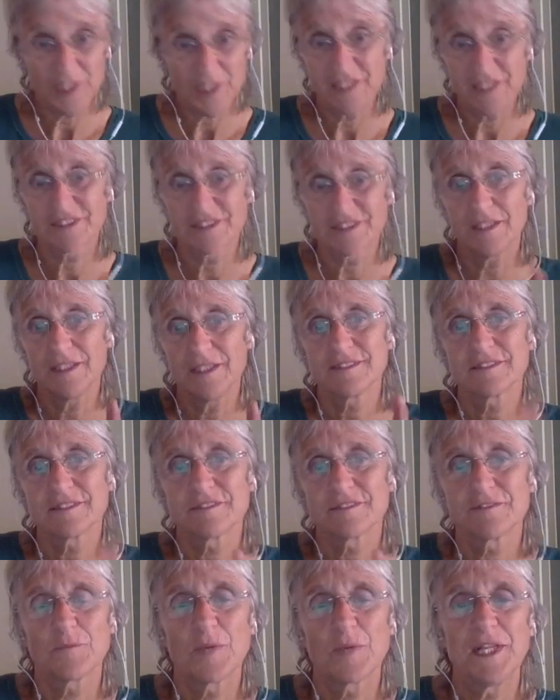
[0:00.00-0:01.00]
is
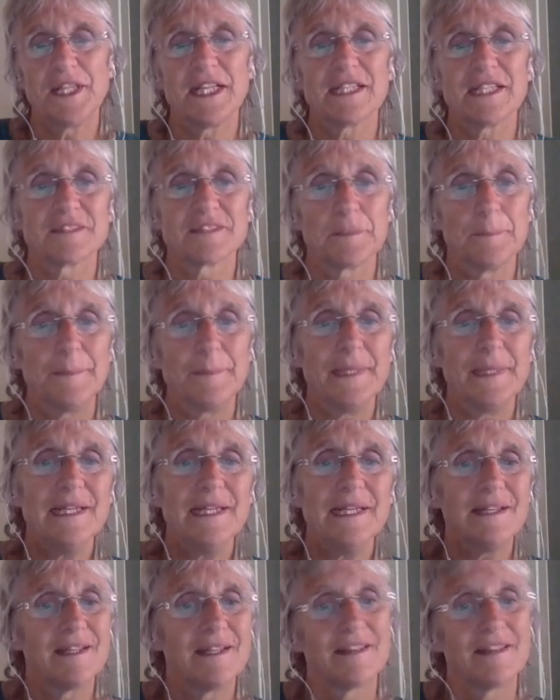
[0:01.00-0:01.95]
when there's a me,